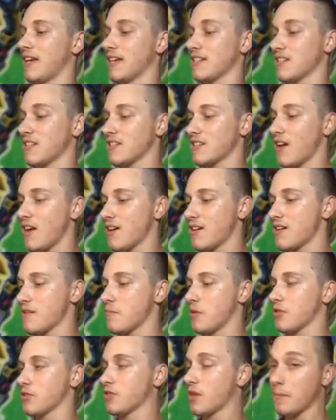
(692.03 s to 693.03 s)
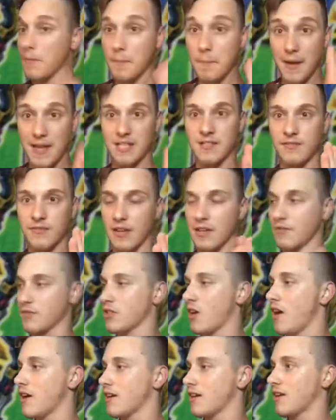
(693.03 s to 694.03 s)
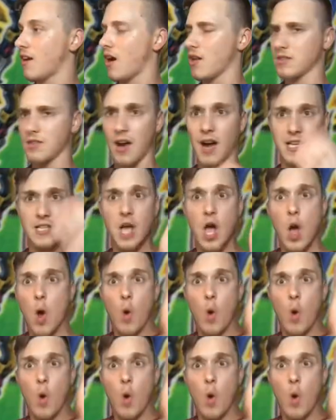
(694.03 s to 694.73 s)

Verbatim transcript: It's a Psychic monster. I'm a massive fan of Psychic cards, guys.